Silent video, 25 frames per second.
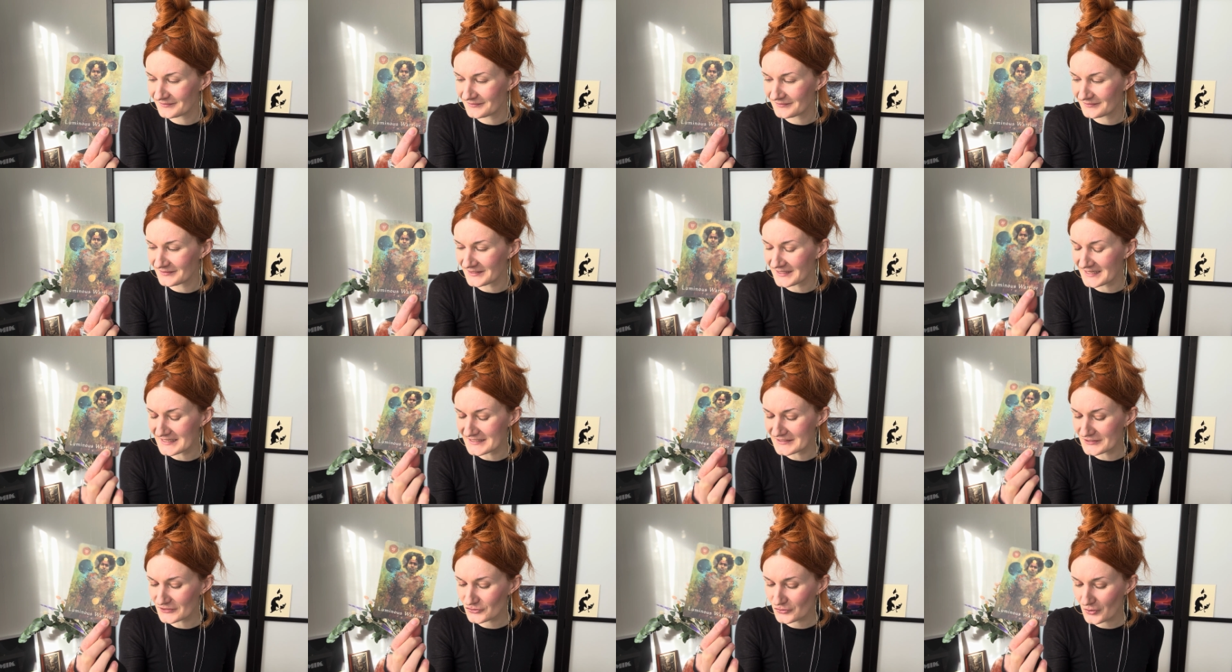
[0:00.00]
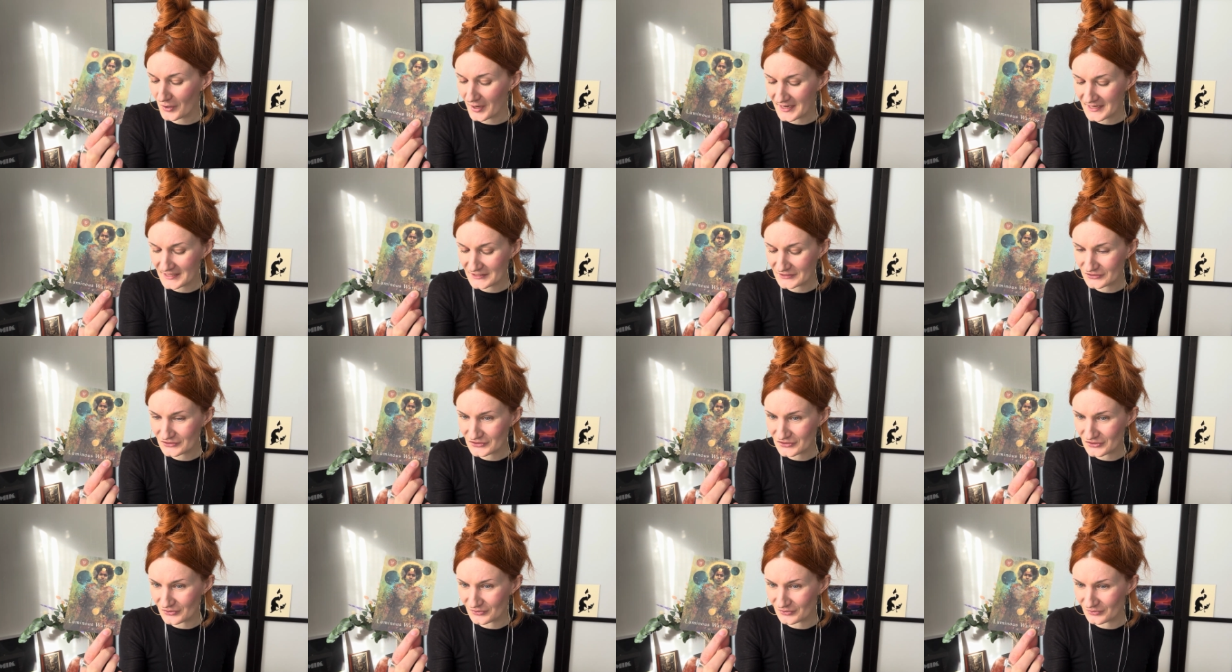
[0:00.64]
that he's trying
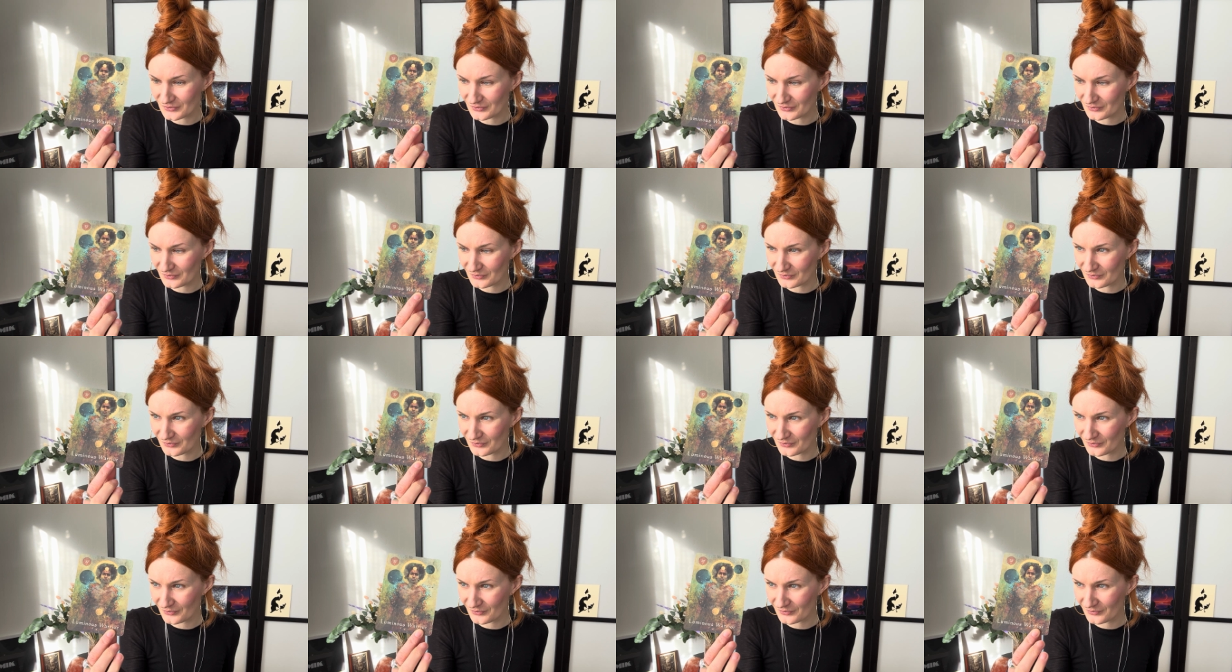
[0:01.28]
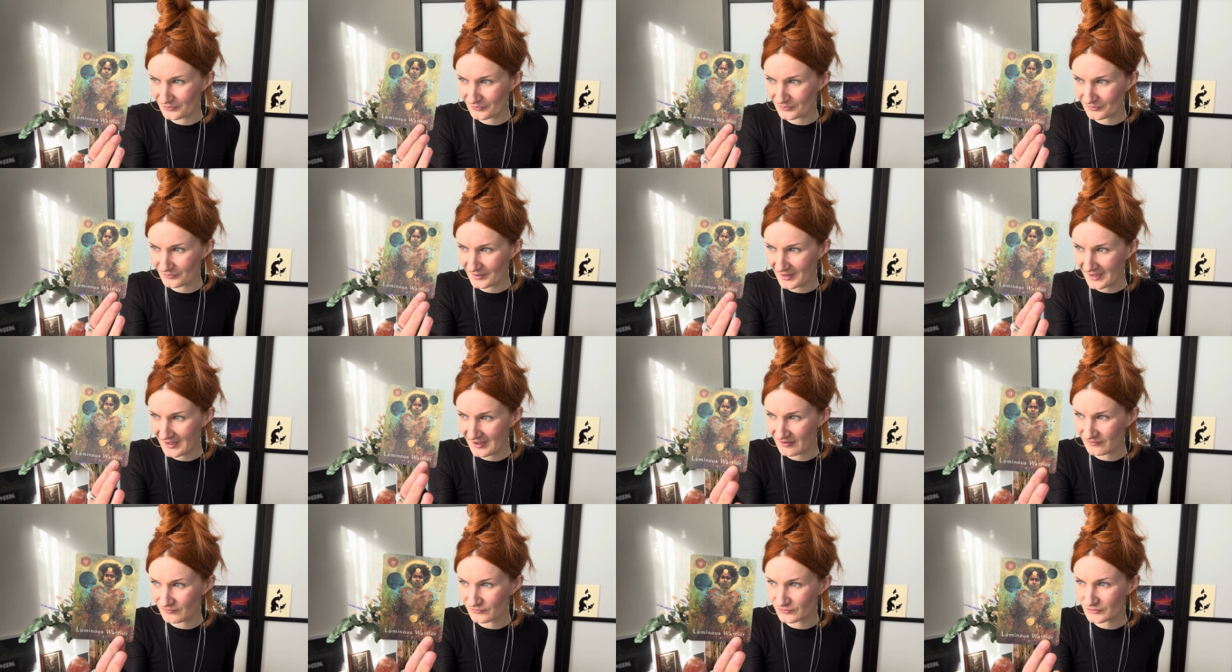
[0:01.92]
to
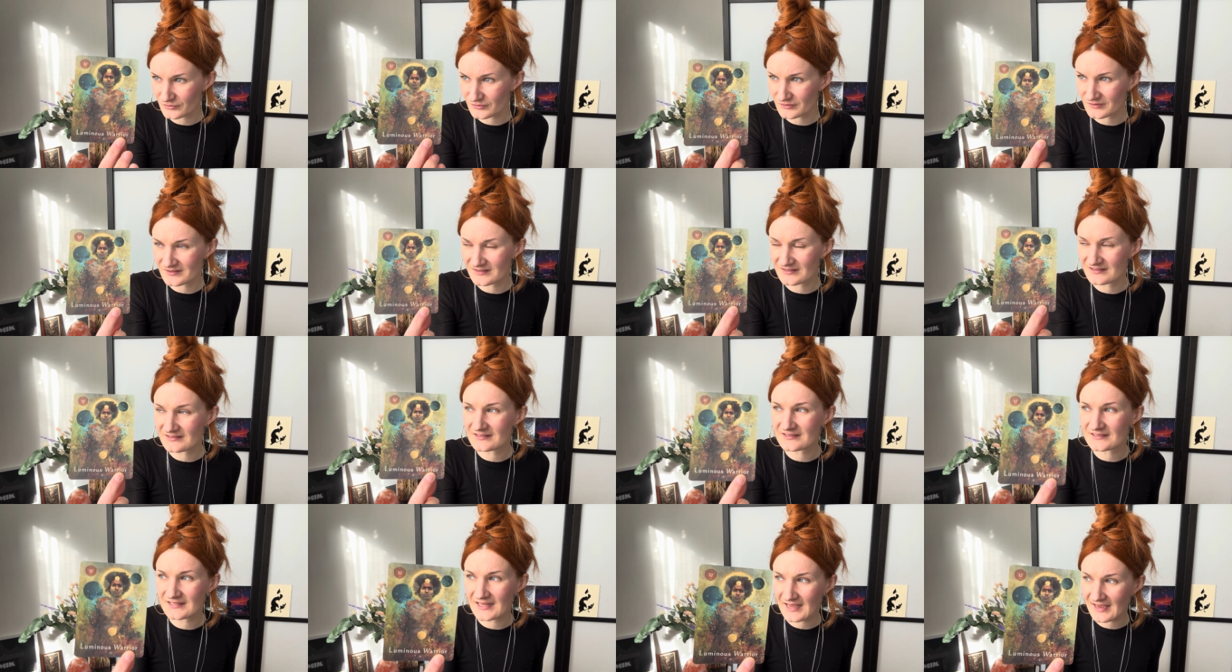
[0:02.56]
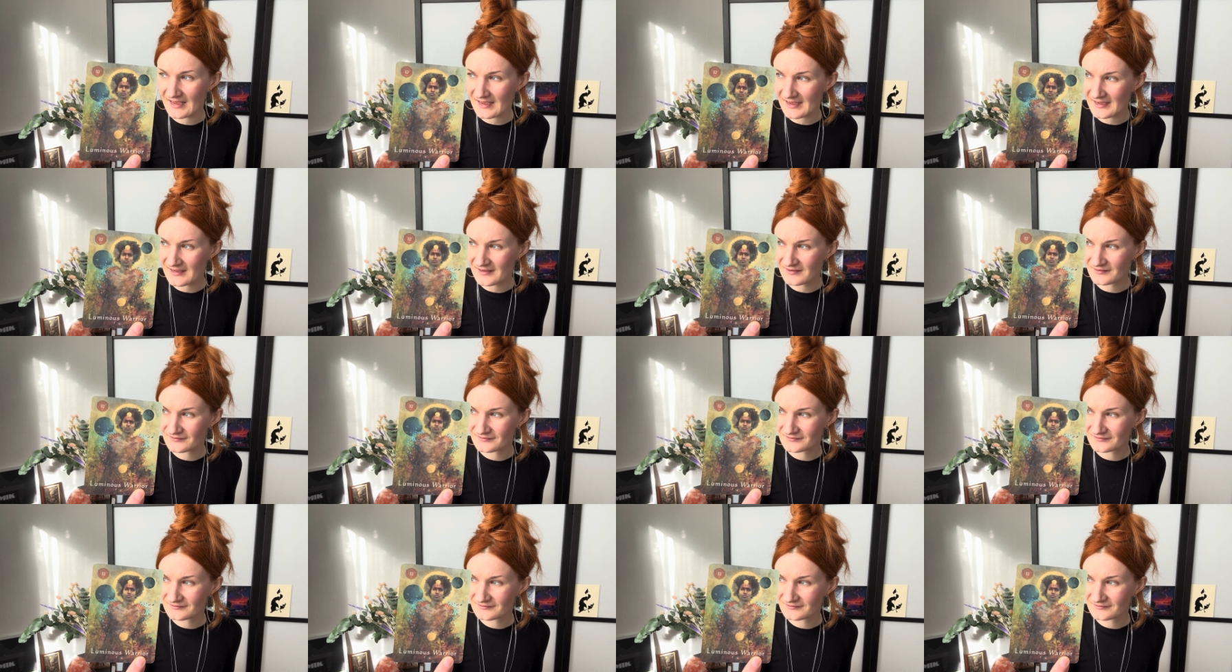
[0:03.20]
have us see.